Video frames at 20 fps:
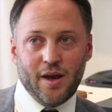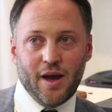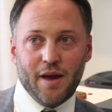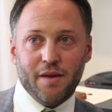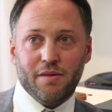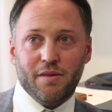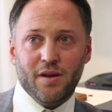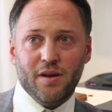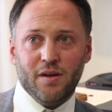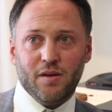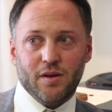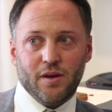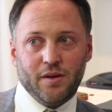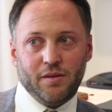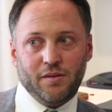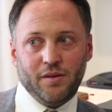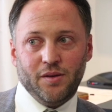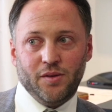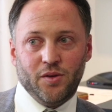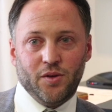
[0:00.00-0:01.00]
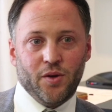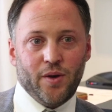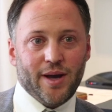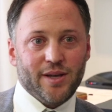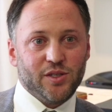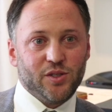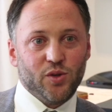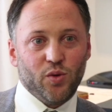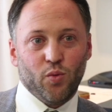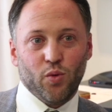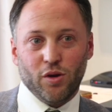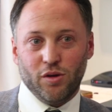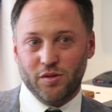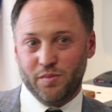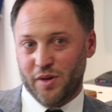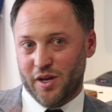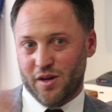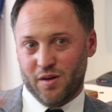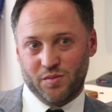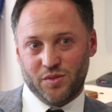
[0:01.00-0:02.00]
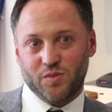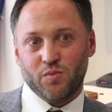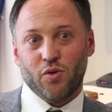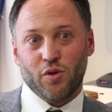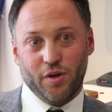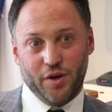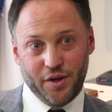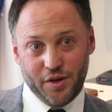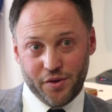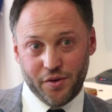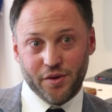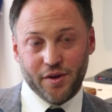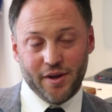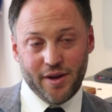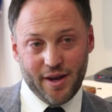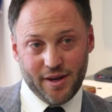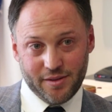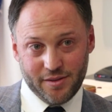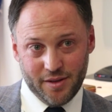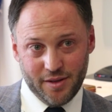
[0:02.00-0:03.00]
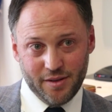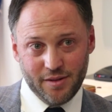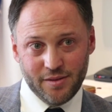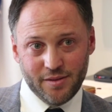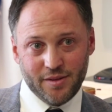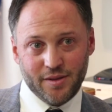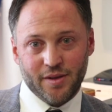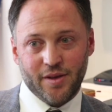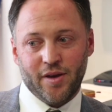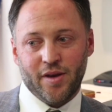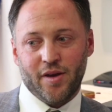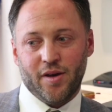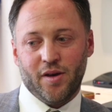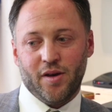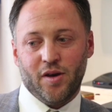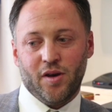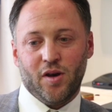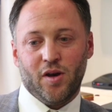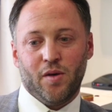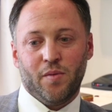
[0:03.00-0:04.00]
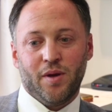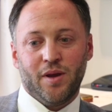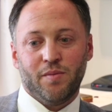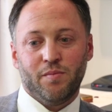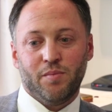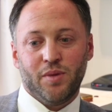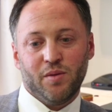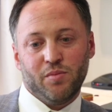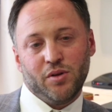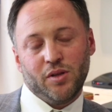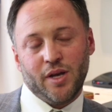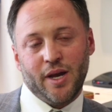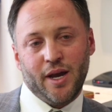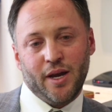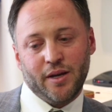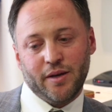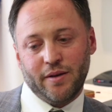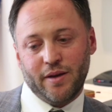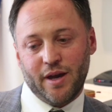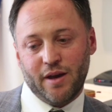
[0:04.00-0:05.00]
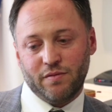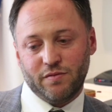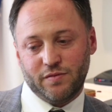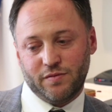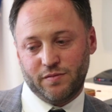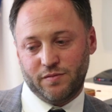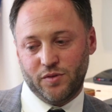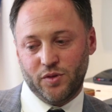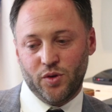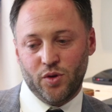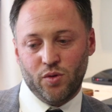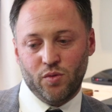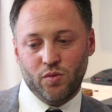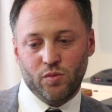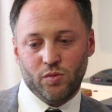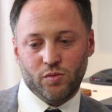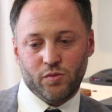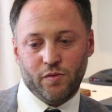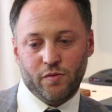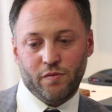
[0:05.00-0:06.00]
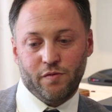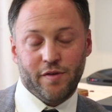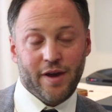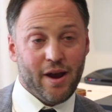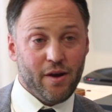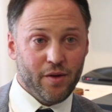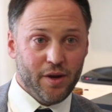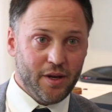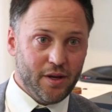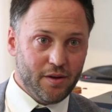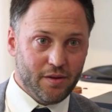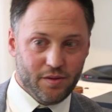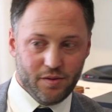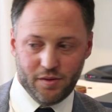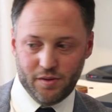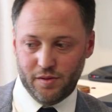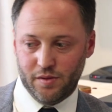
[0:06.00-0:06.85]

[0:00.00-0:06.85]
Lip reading: I think as the world becomes more interconnected, and people have varied